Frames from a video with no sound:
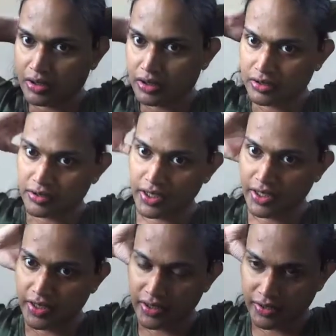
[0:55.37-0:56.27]

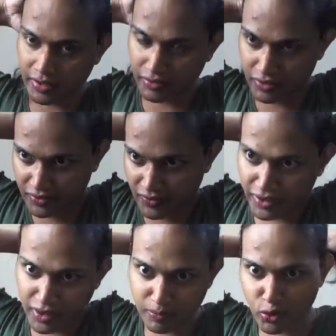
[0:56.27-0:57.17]
today. I was
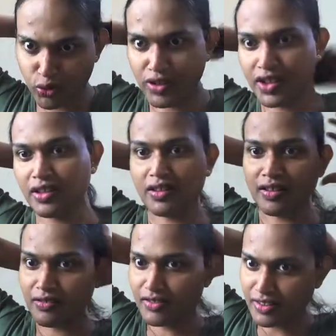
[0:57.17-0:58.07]
very moody.
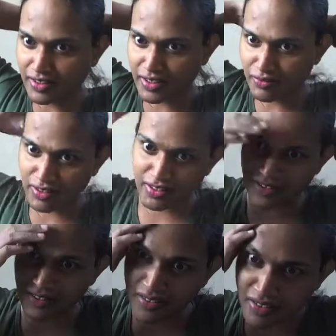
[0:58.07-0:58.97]
I was
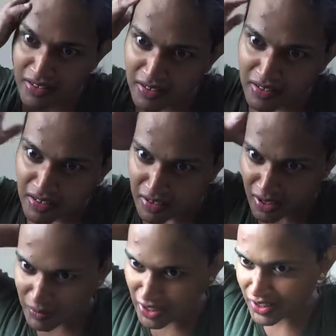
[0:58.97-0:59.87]
thinking
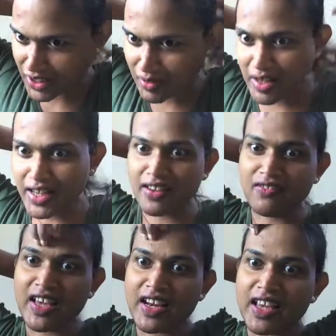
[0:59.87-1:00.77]
I'm not gonna make a
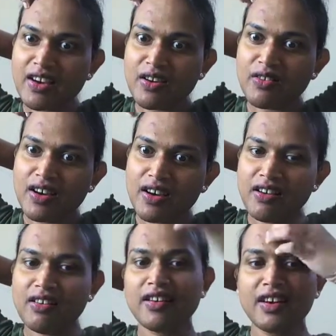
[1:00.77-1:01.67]
video
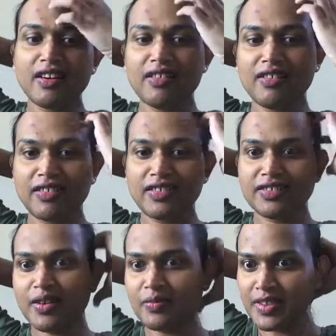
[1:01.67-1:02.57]
or
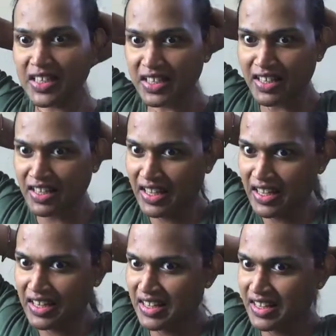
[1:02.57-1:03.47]
something, and